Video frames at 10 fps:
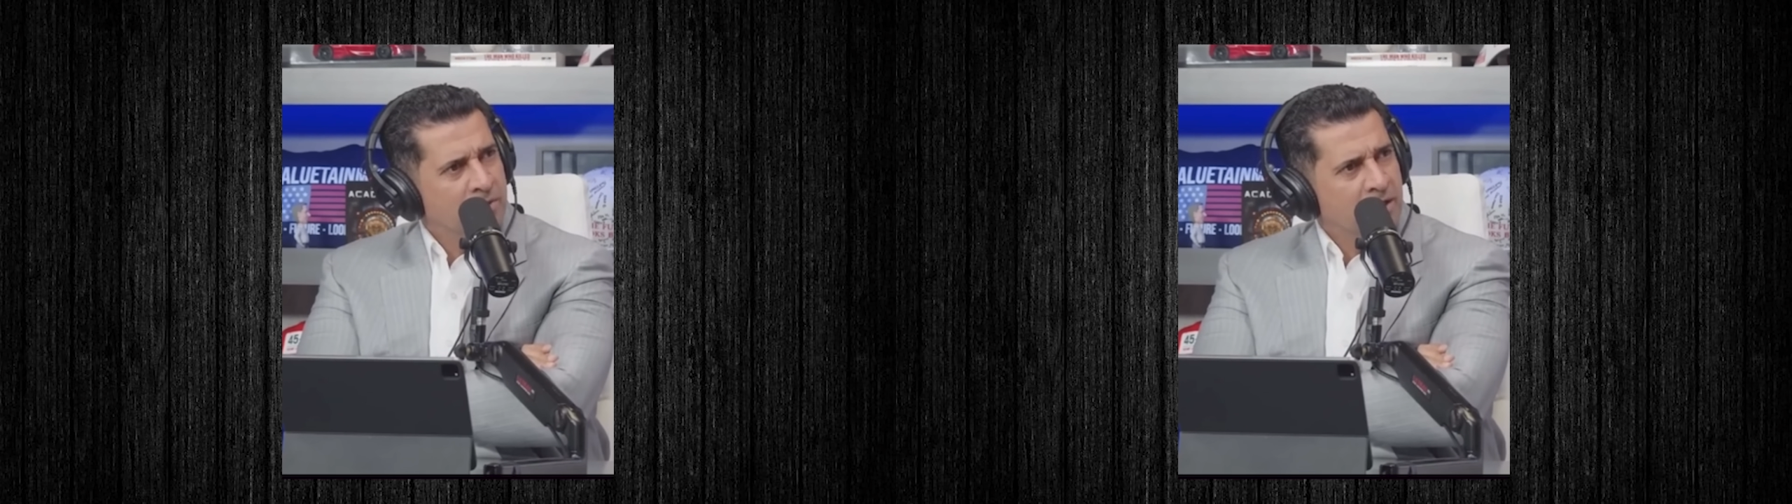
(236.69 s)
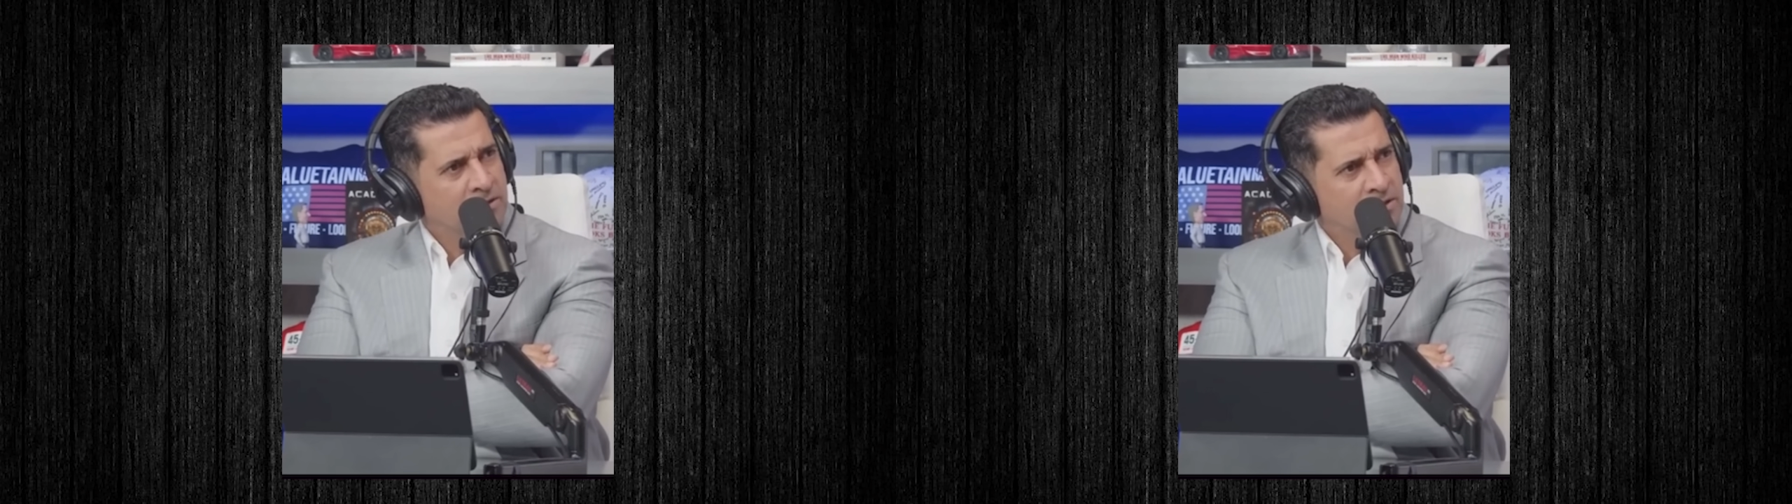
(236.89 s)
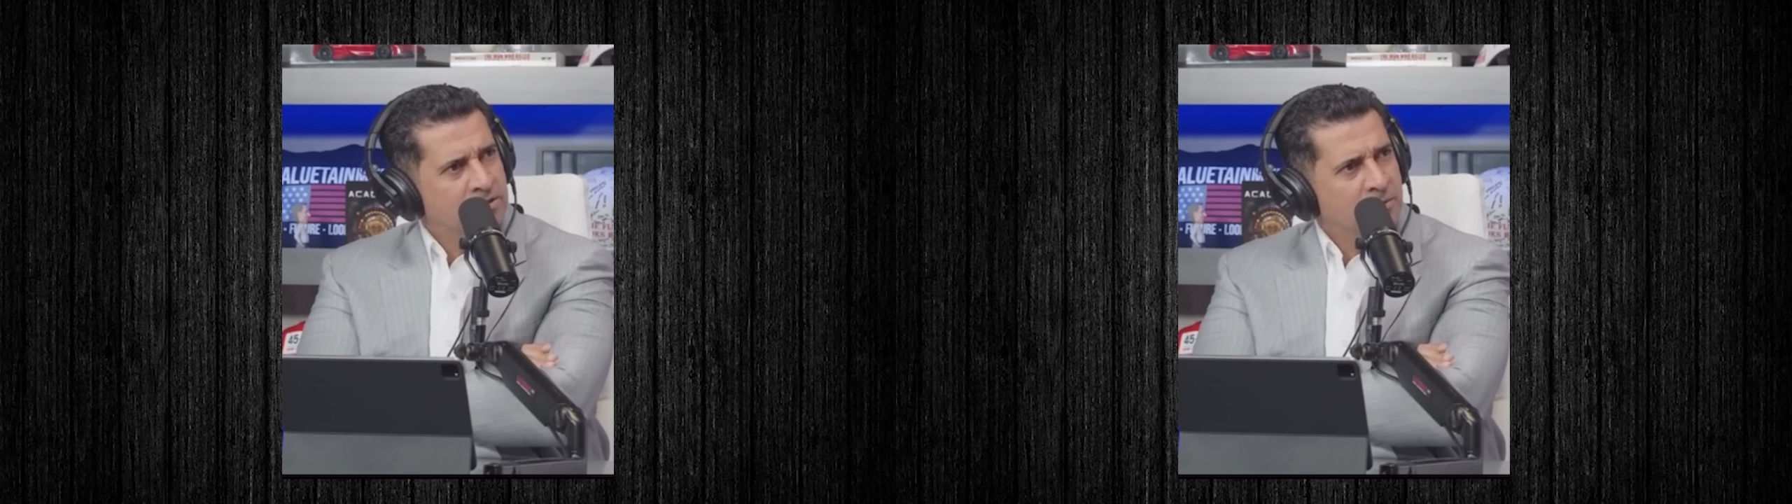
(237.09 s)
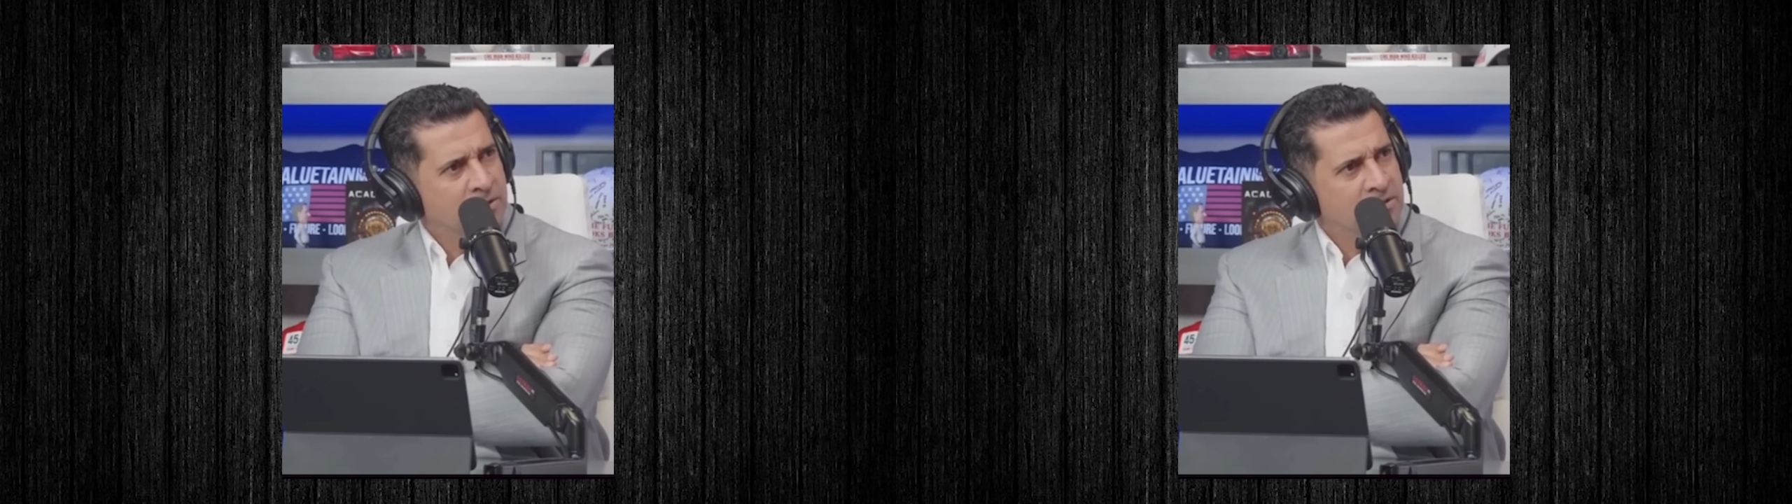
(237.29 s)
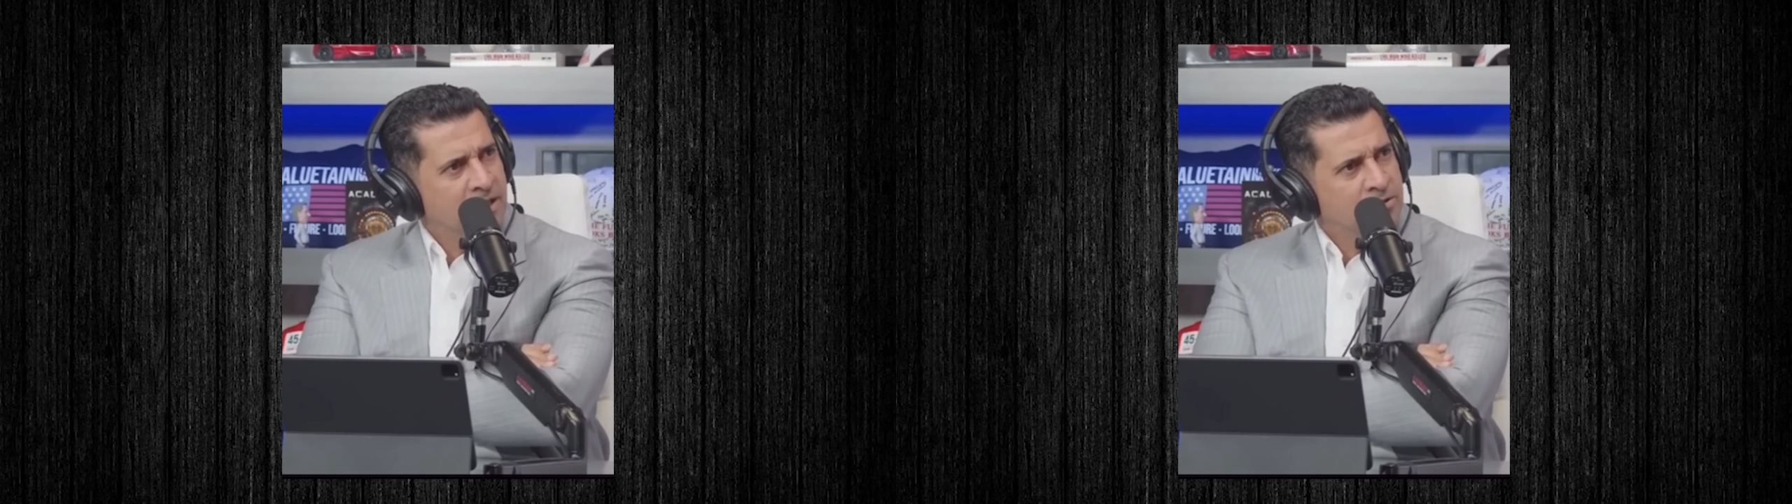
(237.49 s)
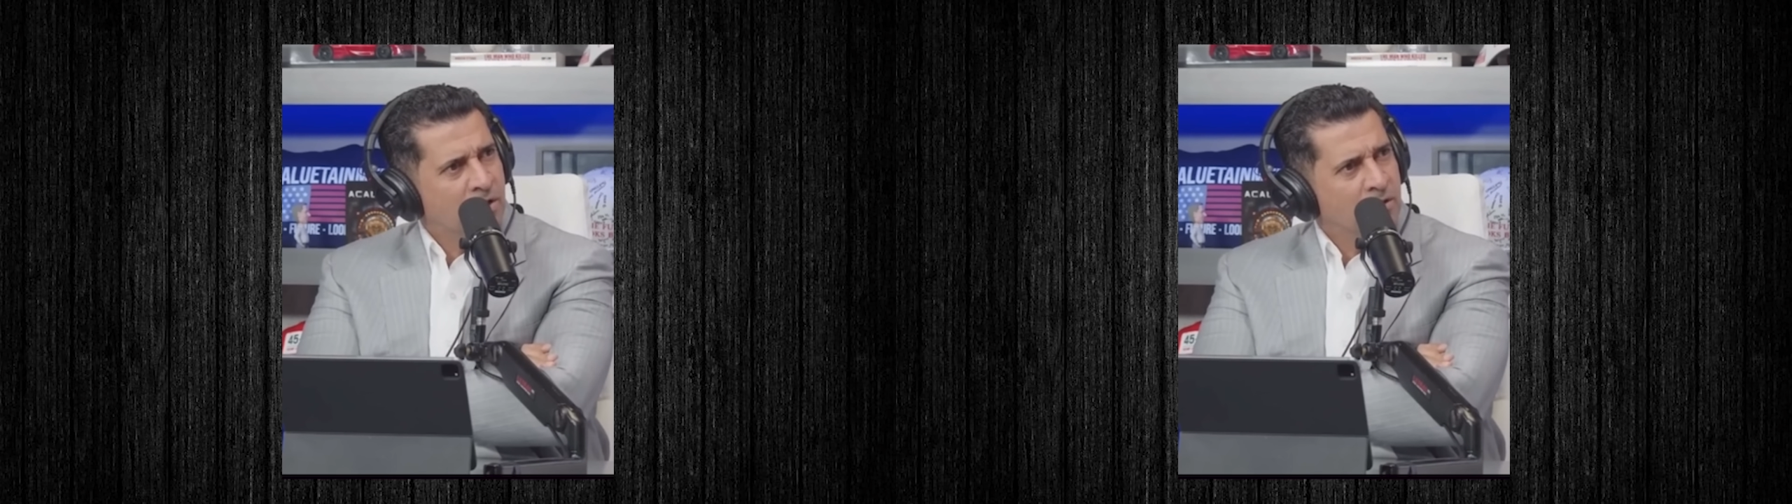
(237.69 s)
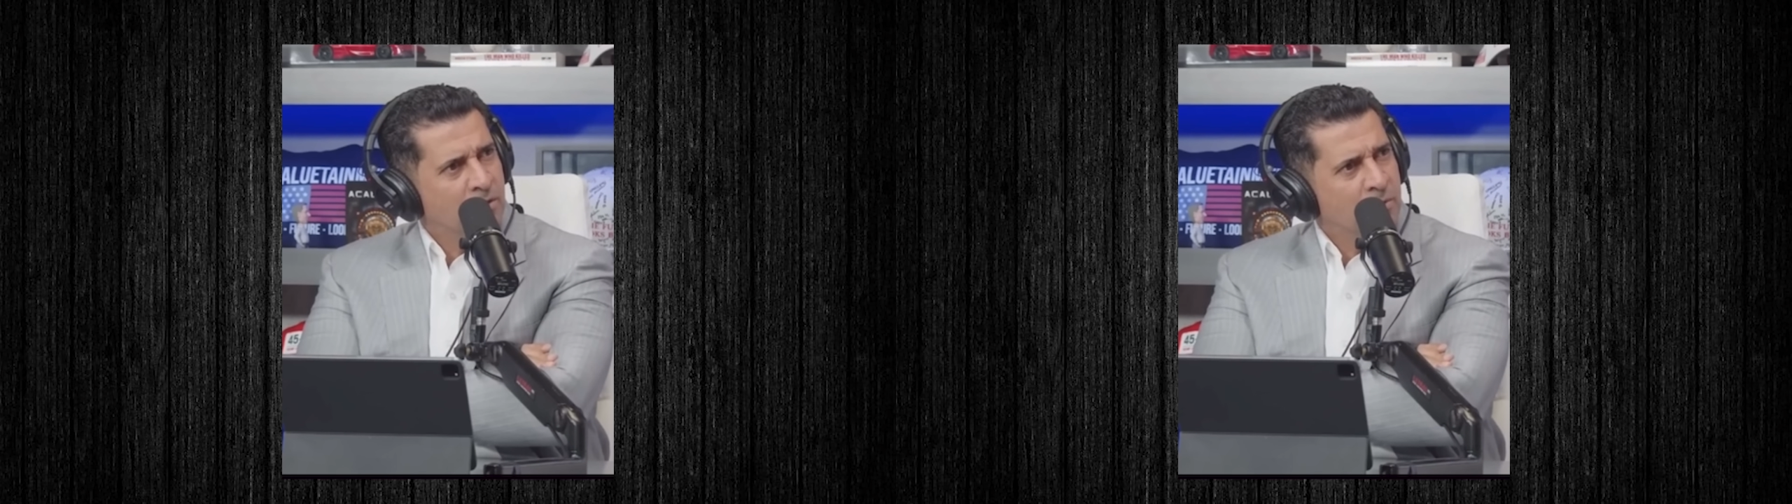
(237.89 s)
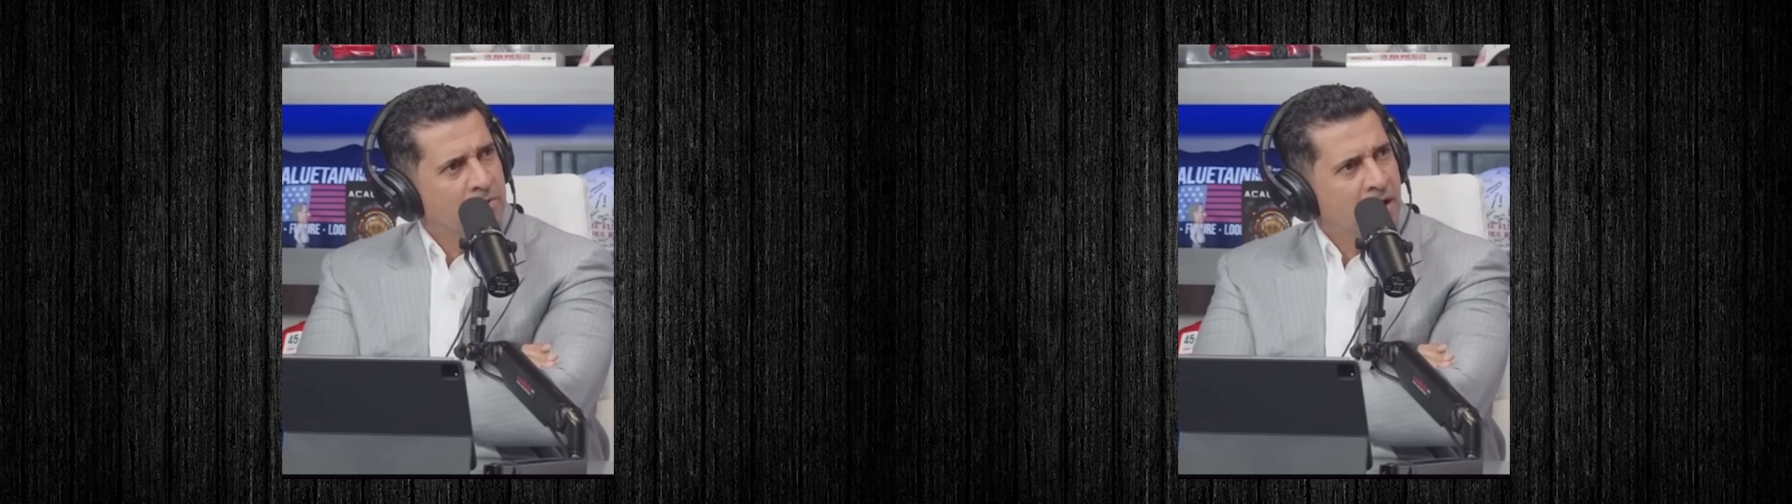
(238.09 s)
You see some of these guys struggling
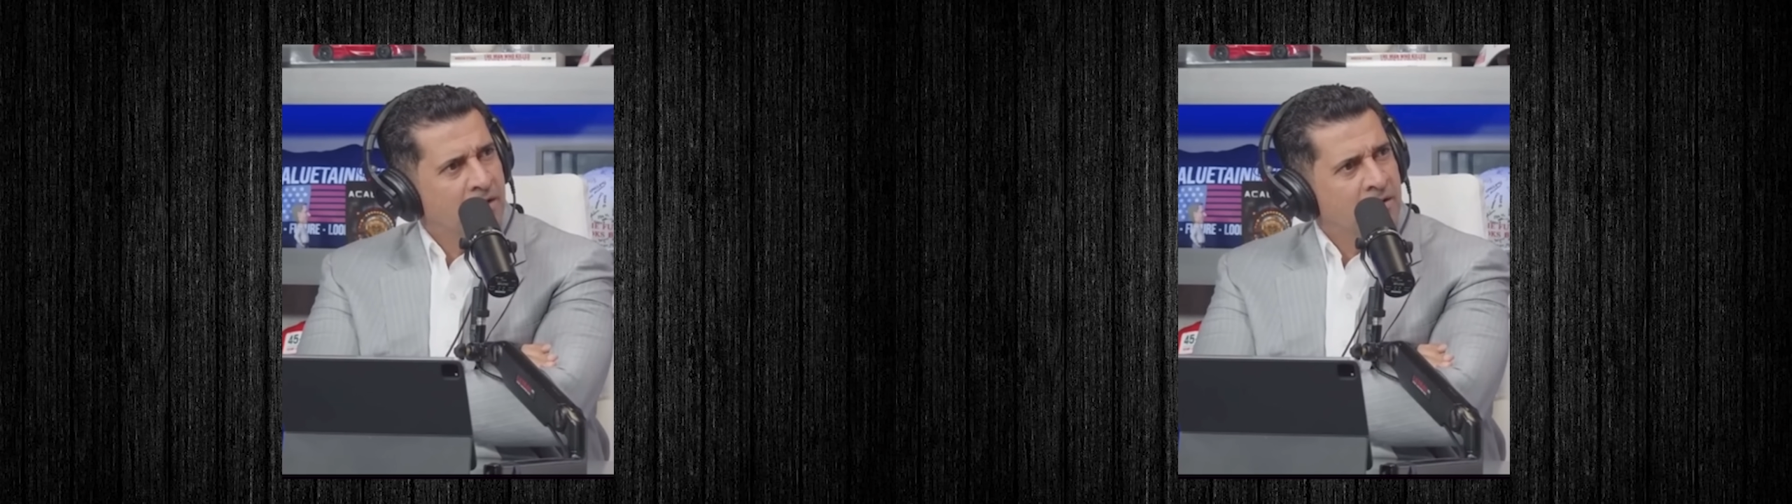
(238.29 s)
with that.